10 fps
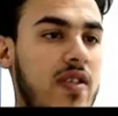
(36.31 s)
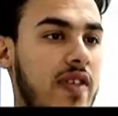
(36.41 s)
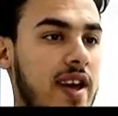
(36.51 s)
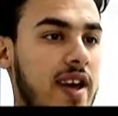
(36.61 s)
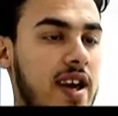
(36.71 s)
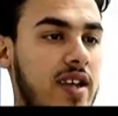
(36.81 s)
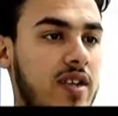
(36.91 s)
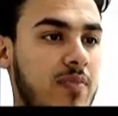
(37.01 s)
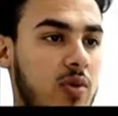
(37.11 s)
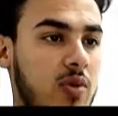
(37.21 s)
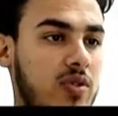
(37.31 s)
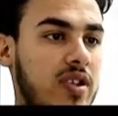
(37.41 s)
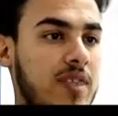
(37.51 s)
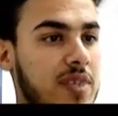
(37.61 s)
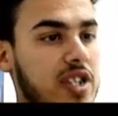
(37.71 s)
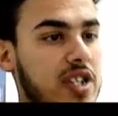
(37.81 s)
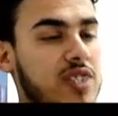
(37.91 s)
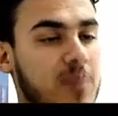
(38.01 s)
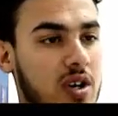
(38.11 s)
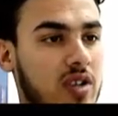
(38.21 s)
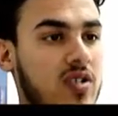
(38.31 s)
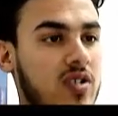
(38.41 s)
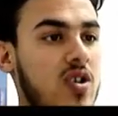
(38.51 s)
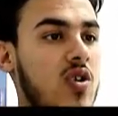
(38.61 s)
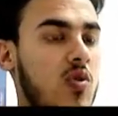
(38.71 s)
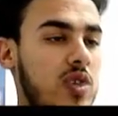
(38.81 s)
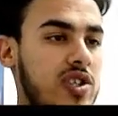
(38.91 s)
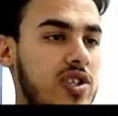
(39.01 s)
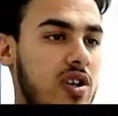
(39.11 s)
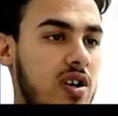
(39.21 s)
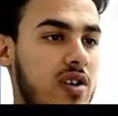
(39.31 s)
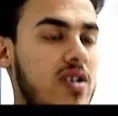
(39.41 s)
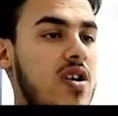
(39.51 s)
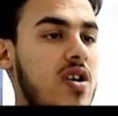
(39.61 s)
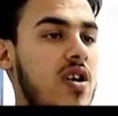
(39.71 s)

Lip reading: the 8 important speech parts, which are